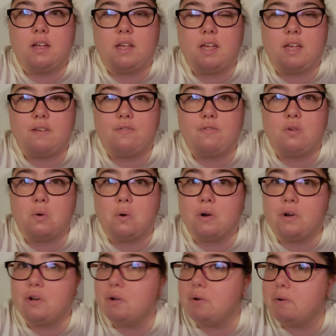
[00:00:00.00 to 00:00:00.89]
if you
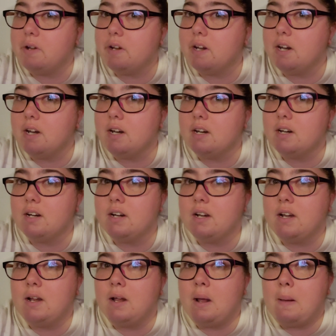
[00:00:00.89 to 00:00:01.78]
are new here,
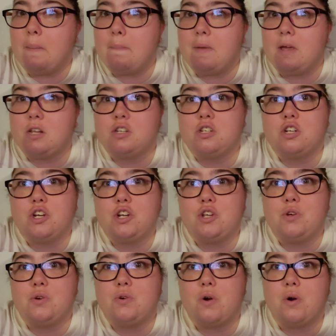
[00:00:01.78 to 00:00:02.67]
make sure
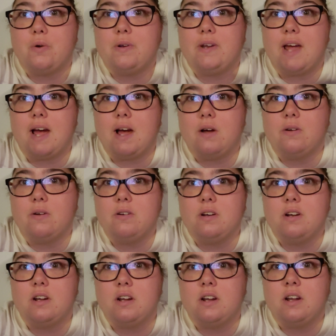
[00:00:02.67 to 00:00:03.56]
you go
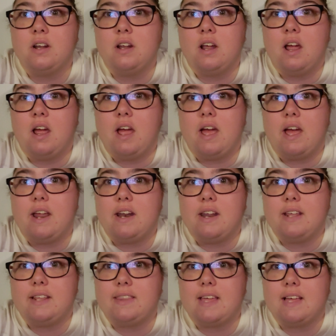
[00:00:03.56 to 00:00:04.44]
down and
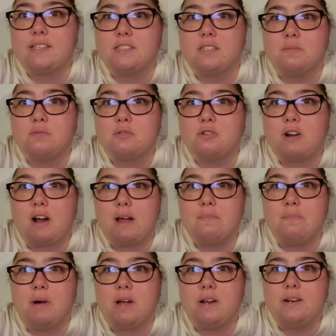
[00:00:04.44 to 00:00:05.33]
hit that
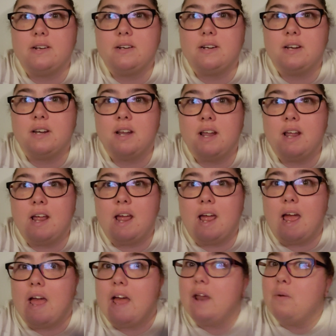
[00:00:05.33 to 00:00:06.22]
subscribe button,
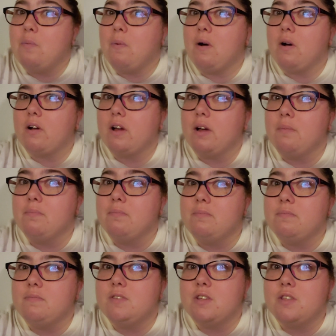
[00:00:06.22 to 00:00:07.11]
and
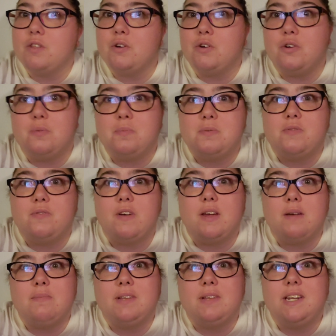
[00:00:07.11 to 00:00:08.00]
welcome to the Hoops
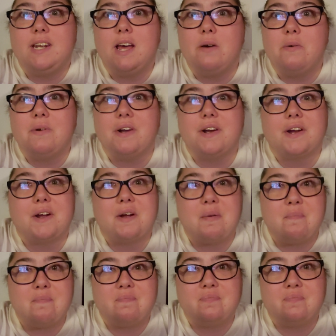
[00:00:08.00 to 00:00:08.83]
Family Network.